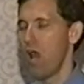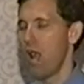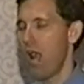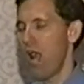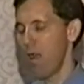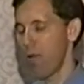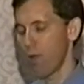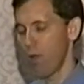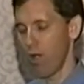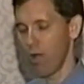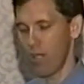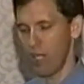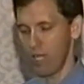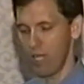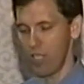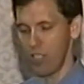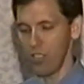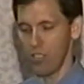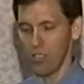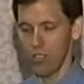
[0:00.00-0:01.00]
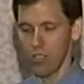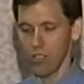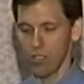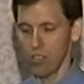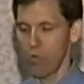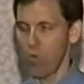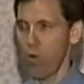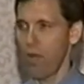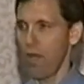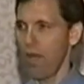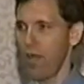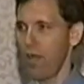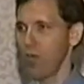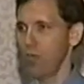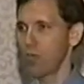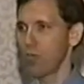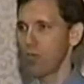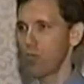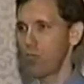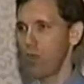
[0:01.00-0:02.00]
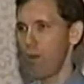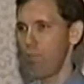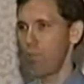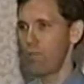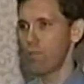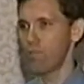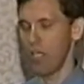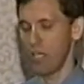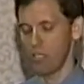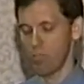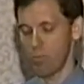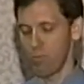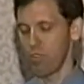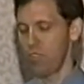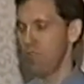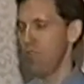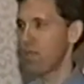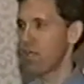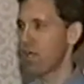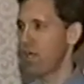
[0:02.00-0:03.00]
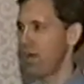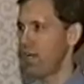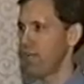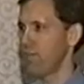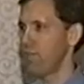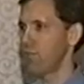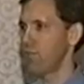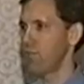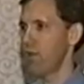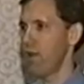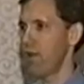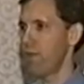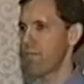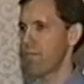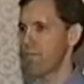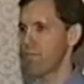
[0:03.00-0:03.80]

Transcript: I want each square to represent a specific kind of terrain.